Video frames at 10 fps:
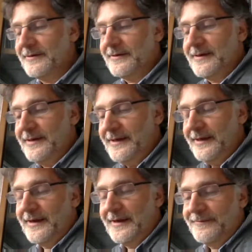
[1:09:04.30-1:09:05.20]
the
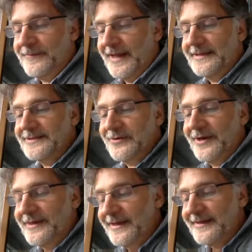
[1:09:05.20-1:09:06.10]
um, and so
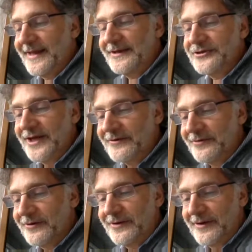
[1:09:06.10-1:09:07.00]
I think that in
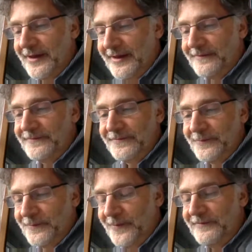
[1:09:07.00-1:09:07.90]
general, I
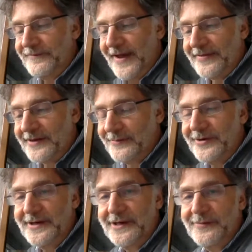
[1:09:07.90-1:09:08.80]
we found the
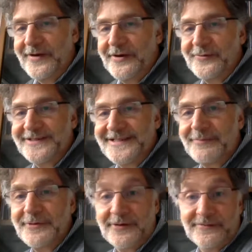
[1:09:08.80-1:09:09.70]
community to be very
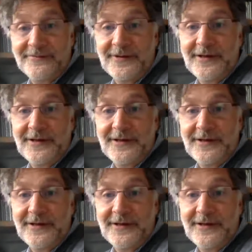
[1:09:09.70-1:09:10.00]
receptive